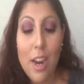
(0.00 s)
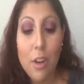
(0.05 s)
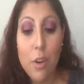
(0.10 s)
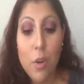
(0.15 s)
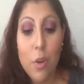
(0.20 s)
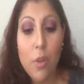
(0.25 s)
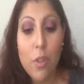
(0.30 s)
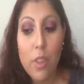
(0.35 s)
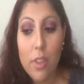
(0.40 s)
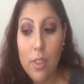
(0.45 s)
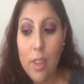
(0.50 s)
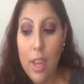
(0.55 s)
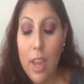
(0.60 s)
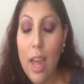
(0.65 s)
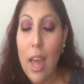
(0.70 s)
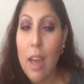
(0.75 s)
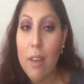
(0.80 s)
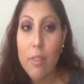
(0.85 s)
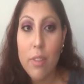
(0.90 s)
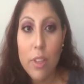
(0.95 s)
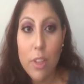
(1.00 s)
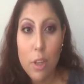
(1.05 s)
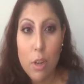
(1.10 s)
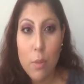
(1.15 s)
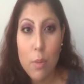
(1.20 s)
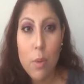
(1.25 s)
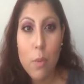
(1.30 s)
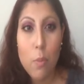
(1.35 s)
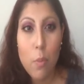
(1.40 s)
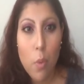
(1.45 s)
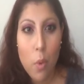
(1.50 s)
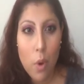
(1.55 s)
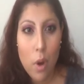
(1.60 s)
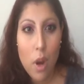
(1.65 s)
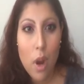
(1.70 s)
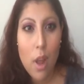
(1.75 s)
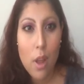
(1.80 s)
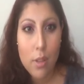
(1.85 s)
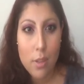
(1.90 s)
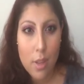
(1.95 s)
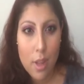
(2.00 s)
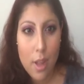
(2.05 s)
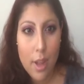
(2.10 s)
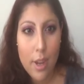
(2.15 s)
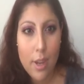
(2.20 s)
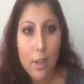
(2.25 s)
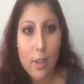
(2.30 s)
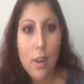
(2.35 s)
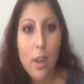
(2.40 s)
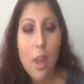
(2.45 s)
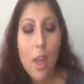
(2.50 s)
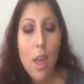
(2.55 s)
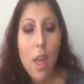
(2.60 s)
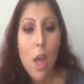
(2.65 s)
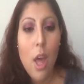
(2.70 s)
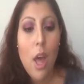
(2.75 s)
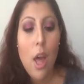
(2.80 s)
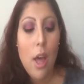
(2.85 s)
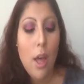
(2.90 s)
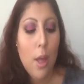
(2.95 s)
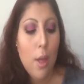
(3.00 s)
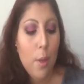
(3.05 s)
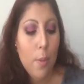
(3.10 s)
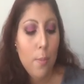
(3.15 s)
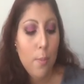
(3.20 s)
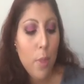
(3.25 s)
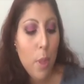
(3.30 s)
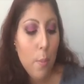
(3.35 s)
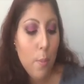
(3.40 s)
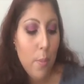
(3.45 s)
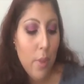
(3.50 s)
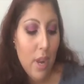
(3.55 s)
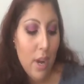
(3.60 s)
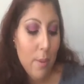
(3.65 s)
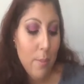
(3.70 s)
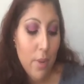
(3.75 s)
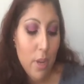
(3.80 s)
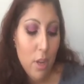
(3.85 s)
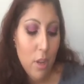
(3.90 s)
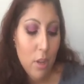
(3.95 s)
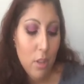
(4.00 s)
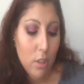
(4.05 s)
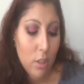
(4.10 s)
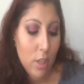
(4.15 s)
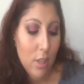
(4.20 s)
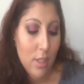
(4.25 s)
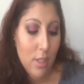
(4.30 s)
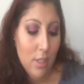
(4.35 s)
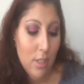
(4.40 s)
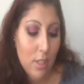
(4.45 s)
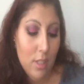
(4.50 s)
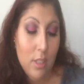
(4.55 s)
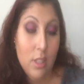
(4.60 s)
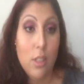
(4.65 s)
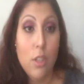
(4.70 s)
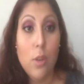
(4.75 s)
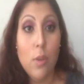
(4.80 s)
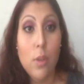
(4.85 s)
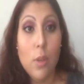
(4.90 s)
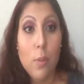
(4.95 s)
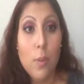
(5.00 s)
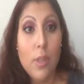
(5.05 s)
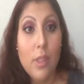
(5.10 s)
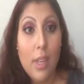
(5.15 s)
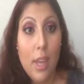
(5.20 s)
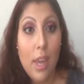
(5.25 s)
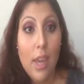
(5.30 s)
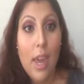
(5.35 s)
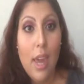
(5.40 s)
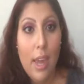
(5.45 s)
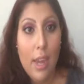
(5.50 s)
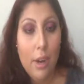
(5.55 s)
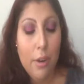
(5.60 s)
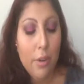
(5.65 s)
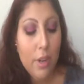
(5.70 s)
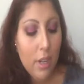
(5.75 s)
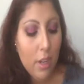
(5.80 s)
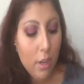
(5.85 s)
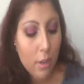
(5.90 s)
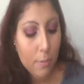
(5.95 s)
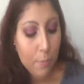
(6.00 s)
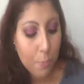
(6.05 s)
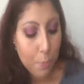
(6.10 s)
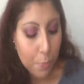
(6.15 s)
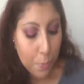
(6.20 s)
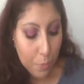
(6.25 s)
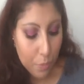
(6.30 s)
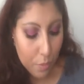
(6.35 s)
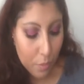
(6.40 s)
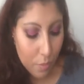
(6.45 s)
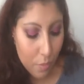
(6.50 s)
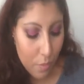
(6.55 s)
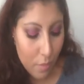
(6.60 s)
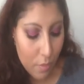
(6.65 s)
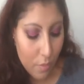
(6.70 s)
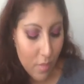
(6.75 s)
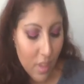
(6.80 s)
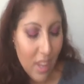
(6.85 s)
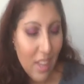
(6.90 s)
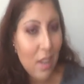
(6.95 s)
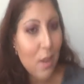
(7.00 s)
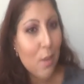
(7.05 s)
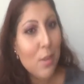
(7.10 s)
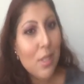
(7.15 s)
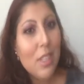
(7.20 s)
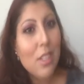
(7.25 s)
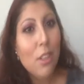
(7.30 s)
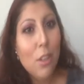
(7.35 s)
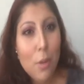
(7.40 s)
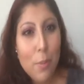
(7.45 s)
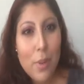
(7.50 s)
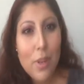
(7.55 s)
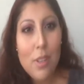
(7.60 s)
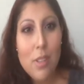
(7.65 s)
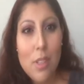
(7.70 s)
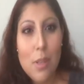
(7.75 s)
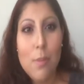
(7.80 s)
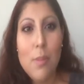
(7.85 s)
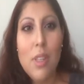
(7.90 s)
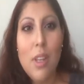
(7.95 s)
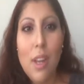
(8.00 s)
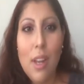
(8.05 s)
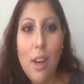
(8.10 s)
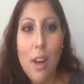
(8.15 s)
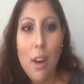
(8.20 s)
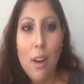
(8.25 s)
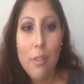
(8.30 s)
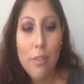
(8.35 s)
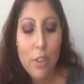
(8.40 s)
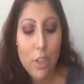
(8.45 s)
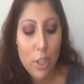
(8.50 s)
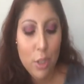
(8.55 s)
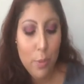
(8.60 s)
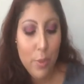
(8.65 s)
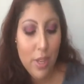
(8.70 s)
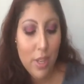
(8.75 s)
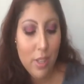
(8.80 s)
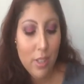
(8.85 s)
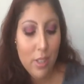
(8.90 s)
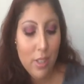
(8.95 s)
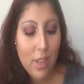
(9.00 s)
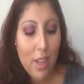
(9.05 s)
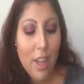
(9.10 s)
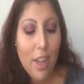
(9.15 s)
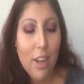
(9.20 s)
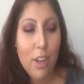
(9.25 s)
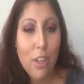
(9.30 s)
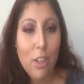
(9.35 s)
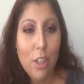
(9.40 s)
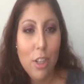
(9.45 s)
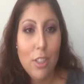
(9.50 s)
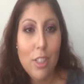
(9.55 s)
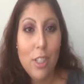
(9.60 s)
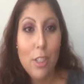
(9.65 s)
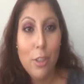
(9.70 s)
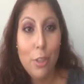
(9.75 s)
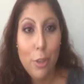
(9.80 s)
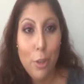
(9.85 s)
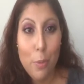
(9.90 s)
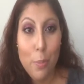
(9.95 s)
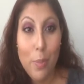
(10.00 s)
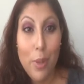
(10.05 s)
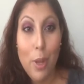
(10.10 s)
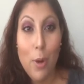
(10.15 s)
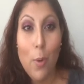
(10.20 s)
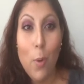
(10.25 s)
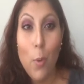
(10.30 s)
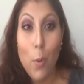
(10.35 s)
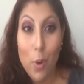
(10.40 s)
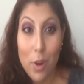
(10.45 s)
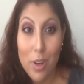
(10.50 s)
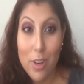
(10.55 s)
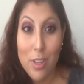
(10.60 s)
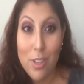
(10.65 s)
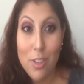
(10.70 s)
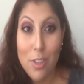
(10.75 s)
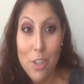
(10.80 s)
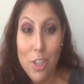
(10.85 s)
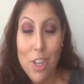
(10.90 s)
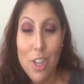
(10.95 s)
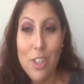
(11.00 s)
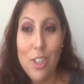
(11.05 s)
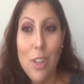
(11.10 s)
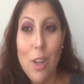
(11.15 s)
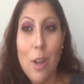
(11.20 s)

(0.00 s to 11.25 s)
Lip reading: I know that they have a little bit more online, but at my Ultas, this is the only one they carried. And I was a little bit intimidated at first because it kind of looked a little bit orange.